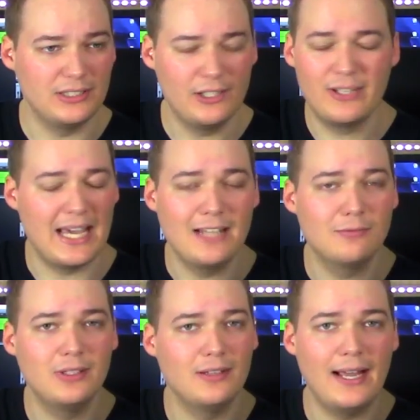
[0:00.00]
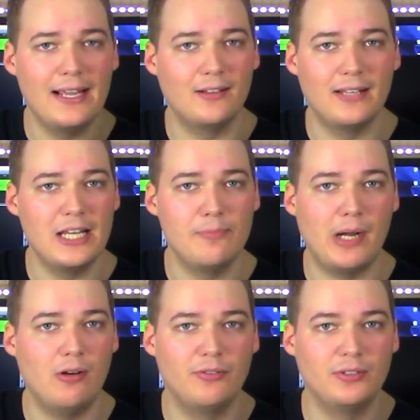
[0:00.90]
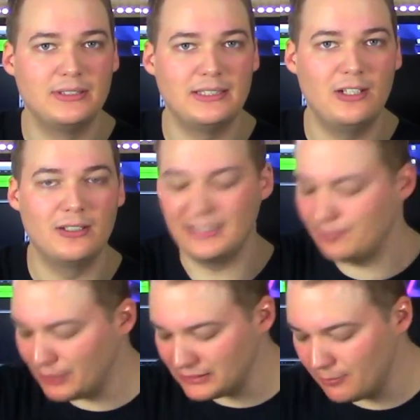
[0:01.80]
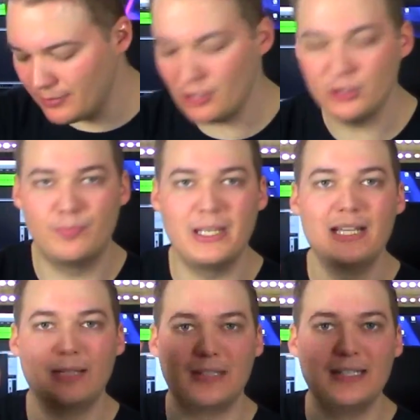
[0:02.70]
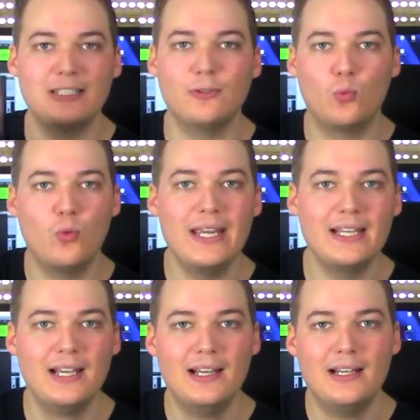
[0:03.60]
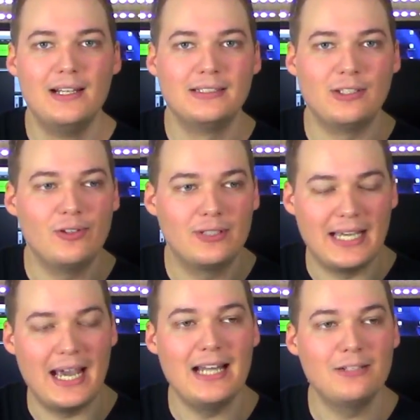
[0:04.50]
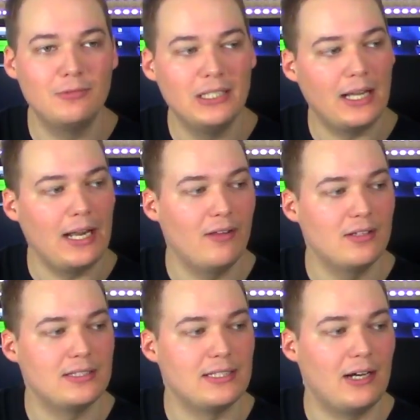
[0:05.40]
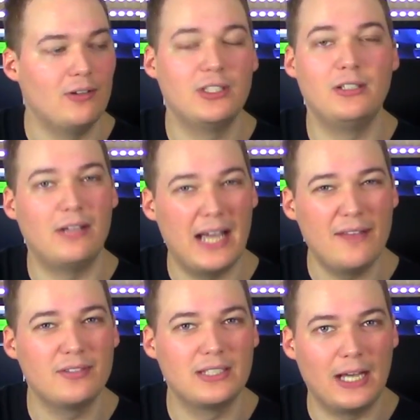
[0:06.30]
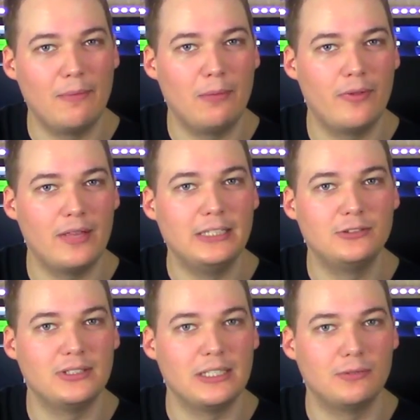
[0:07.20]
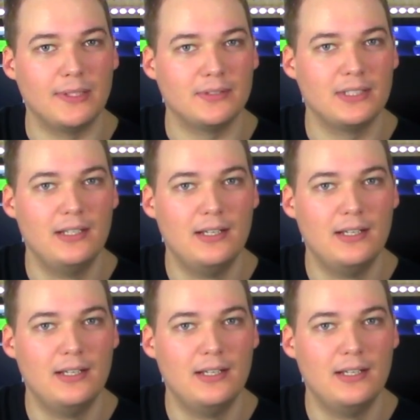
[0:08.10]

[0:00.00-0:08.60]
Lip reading: you can't rely on any powerful sound, especially with those pickups. They sound weak, so you can't rely on the sound. You have to come up with interesting riffs.